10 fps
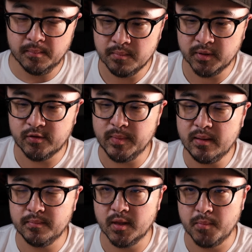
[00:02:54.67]
but to me,
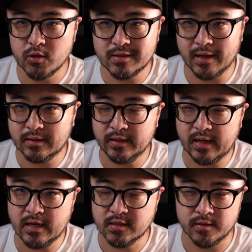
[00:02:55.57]
the most likely
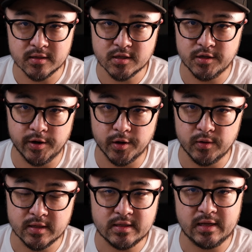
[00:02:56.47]
case in this scenario
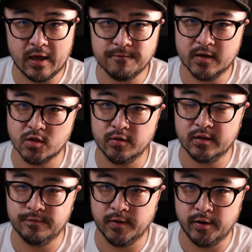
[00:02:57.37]
is the FXRT
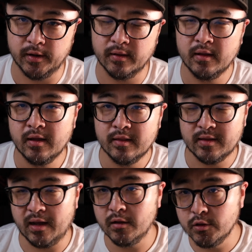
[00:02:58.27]
fairing that
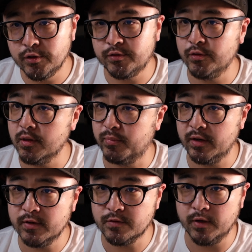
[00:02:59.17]
I alluded to in the
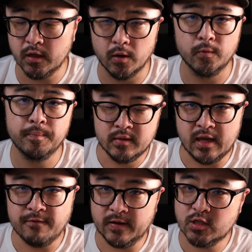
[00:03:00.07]
previous video. The
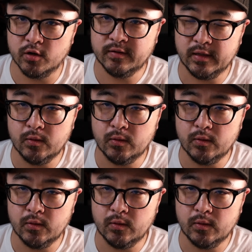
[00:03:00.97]
FXRT